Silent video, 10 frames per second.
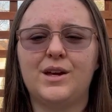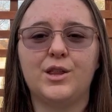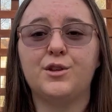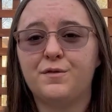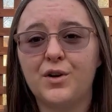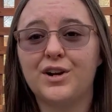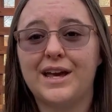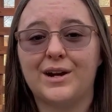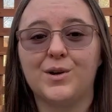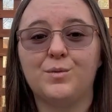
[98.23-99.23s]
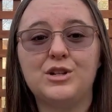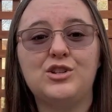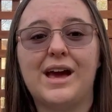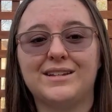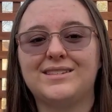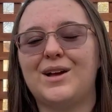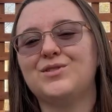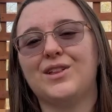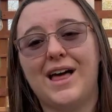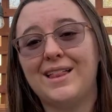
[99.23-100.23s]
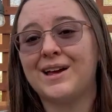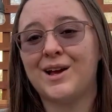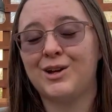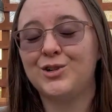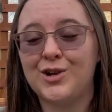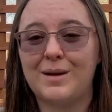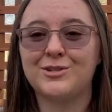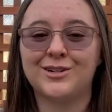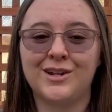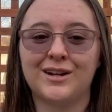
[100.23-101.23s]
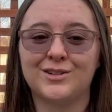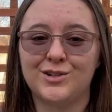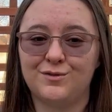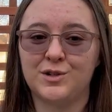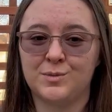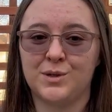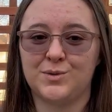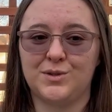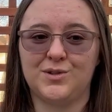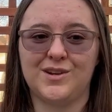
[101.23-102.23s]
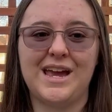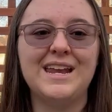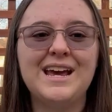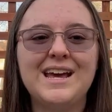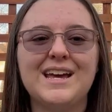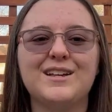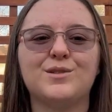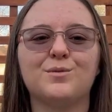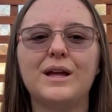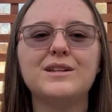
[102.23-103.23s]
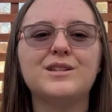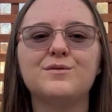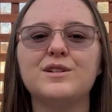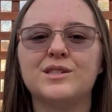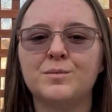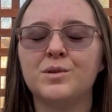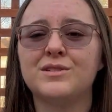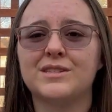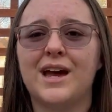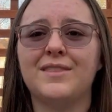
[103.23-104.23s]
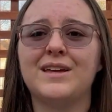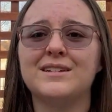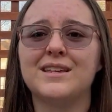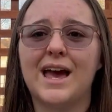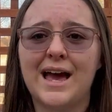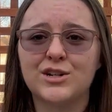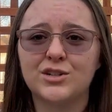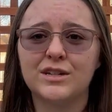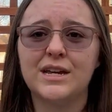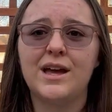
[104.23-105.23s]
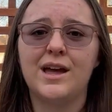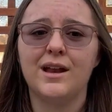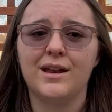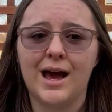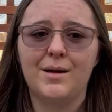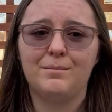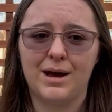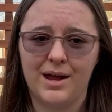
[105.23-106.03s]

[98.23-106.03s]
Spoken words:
The Ferninator, which yes, sounds a lot like a contraption Dr. Doofenshmirtz would create, is a relatively simple design that is actually not my